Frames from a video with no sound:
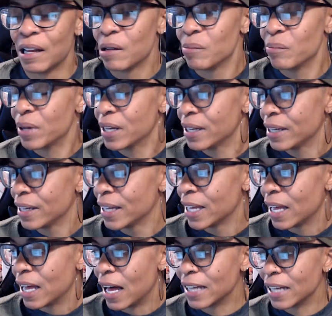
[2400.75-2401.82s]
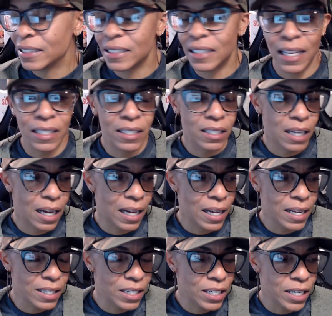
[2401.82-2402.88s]
But I had
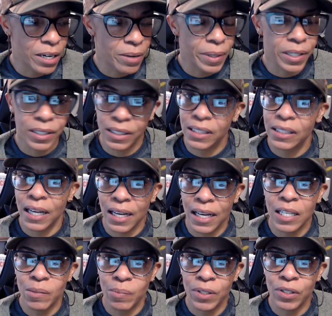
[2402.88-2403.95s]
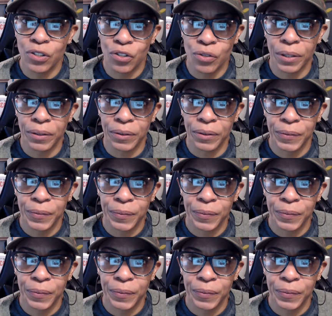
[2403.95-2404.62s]
to share it because today has been a struggle.